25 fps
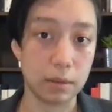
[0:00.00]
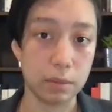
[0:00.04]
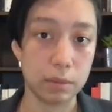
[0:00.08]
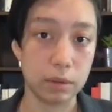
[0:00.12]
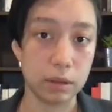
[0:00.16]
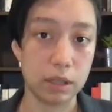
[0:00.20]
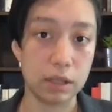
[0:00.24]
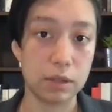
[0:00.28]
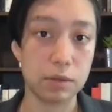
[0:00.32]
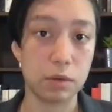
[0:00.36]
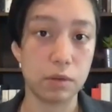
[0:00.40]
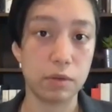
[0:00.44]

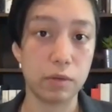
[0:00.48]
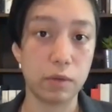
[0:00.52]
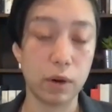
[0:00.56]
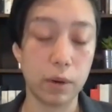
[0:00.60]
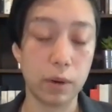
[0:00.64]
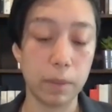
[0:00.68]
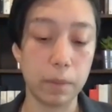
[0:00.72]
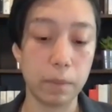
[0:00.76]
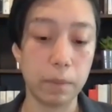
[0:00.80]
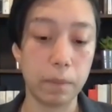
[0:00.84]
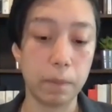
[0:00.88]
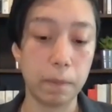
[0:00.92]
police
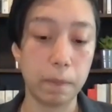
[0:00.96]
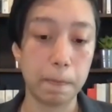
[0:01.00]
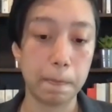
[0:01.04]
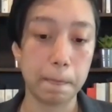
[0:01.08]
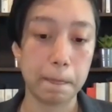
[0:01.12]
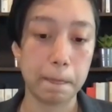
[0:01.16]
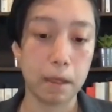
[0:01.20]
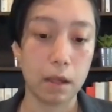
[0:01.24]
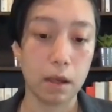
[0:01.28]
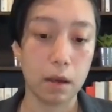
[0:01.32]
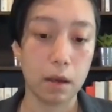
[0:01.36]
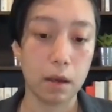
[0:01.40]
reform.
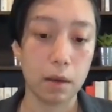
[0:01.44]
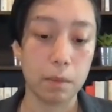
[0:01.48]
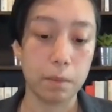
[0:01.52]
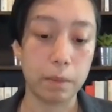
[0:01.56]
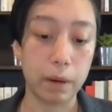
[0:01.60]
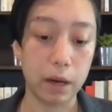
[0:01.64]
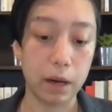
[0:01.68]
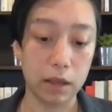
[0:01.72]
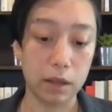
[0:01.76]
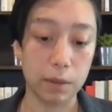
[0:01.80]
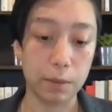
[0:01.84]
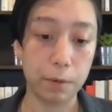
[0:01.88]

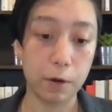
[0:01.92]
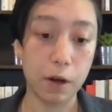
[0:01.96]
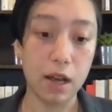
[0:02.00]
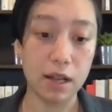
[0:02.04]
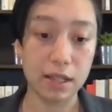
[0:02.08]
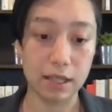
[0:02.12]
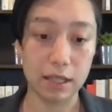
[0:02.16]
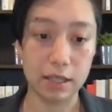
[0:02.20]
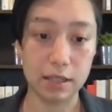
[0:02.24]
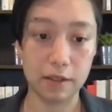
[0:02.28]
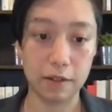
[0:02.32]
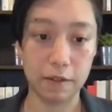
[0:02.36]
But the
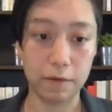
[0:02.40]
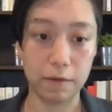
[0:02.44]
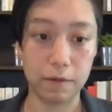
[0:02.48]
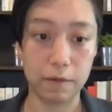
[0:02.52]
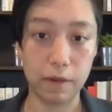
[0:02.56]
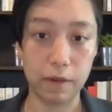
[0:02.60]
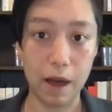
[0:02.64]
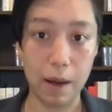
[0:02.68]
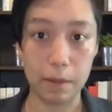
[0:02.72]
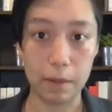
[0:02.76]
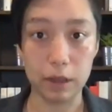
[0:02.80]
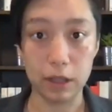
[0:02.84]
process of
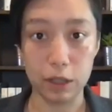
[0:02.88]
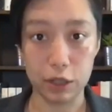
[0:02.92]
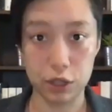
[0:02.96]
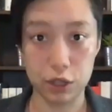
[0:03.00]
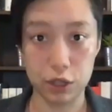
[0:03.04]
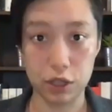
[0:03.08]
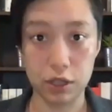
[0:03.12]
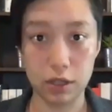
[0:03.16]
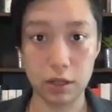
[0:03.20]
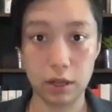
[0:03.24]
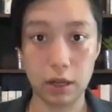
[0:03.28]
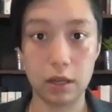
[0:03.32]

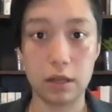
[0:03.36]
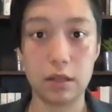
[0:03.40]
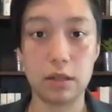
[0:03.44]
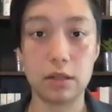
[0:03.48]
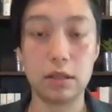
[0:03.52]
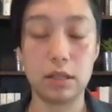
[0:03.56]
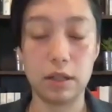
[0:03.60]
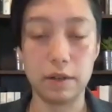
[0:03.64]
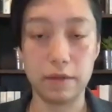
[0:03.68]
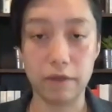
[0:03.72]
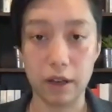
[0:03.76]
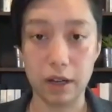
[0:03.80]
abolition and
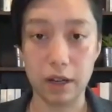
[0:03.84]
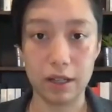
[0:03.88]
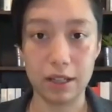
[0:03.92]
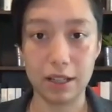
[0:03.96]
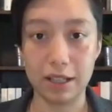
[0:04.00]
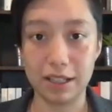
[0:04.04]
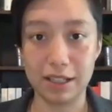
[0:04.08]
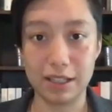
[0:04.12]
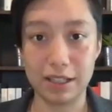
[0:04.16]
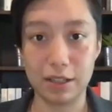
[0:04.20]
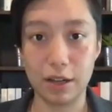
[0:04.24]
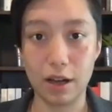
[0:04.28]

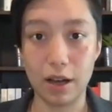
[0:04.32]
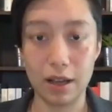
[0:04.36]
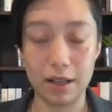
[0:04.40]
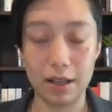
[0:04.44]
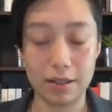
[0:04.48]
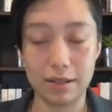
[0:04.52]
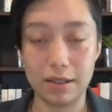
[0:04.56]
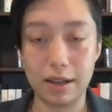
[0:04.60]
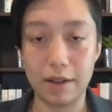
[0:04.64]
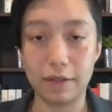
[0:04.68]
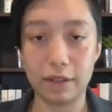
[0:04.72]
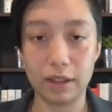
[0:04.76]
defunding
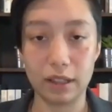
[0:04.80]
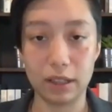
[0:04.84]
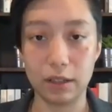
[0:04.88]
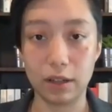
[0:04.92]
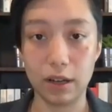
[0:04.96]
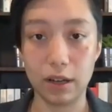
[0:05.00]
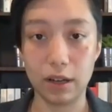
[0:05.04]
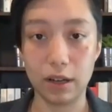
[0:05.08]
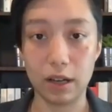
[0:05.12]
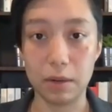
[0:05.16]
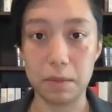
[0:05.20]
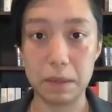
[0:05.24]
is definitely
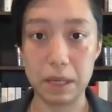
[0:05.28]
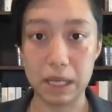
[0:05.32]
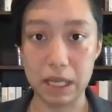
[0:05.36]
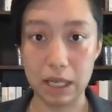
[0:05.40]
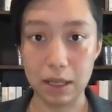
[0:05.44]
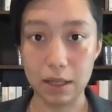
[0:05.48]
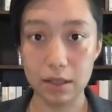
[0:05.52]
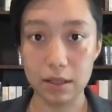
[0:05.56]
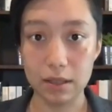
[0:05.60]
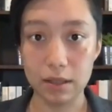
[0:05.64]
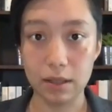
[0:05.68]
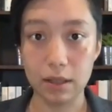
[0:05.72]
not
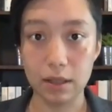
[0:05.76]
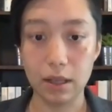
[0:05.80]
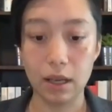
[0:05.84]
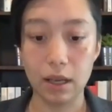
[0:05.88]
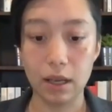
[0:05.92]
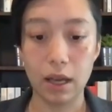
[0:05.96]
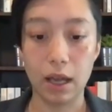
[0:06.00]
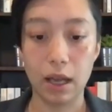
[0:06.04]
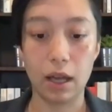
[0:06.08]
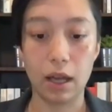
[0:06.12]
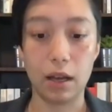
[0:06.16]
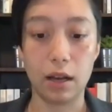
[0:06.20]
immediate.
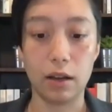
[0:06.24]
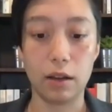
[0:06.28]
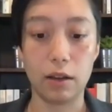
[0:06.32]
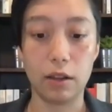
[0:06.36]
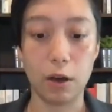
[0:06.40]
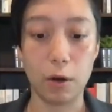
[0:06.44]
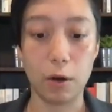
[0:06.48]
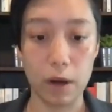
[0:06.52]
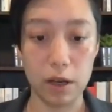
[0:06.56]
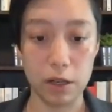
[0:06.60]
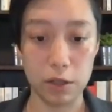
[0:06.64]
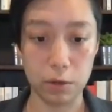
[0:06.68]
And
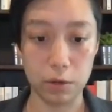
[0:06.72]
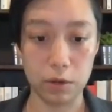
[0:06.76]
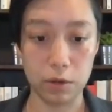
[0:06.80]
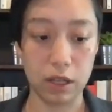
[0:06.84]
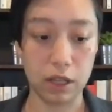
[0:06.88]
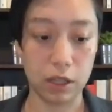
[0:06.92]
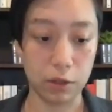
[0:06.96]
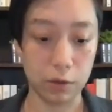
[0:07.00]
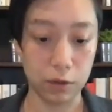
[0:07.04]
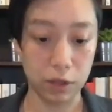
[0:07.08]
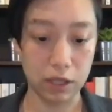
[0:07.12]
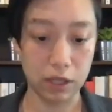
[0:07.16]
though I do
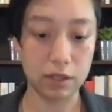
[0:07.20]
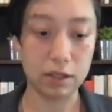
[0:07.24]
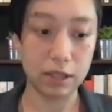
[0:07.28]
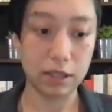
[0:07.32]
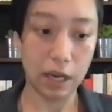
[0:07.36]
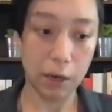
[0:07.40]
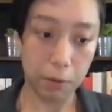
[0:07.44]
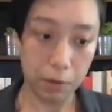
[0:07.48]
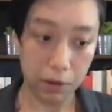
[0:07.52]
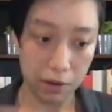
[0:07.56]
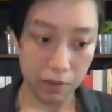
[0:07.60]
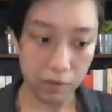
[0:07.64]
think you need to
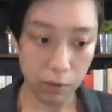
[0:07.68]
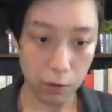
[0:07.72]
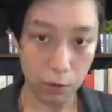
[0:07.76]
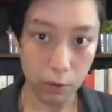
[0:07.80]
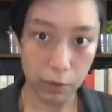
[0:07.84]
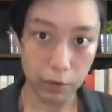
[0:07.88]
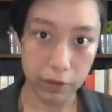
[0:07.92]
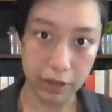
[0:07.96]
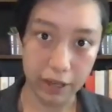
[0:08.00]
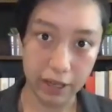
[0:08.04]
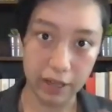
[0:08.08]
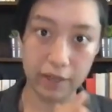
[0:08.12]
get rid of the
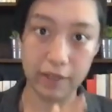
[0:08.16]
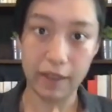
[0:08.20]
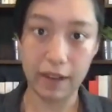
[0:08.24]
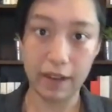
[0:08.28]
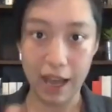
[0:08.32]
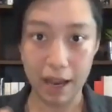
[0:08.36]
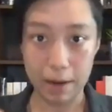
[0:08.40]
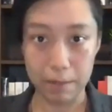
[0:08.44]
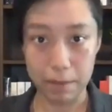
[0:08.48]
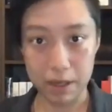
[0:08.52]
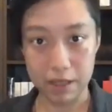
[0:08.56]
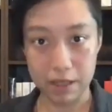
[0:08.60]
whole thing and then
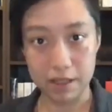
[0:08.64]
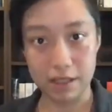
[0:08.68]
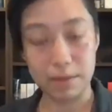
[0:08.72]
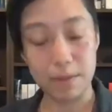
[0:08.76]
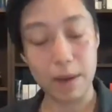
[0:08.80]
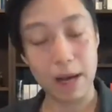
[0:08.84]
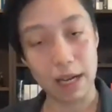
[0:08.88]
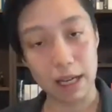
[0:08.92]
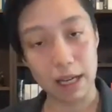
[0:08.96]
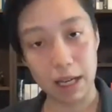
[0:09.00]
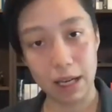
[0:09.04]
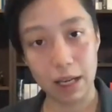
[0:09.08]
add pieces
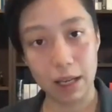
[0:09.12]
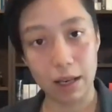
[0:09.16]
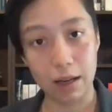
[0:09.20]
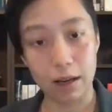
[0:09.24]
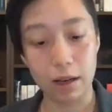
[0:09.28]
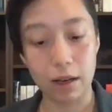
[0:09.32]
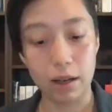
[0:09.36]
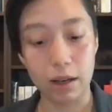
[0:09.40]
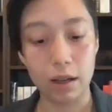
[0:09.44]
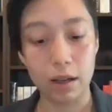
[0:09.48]
back in,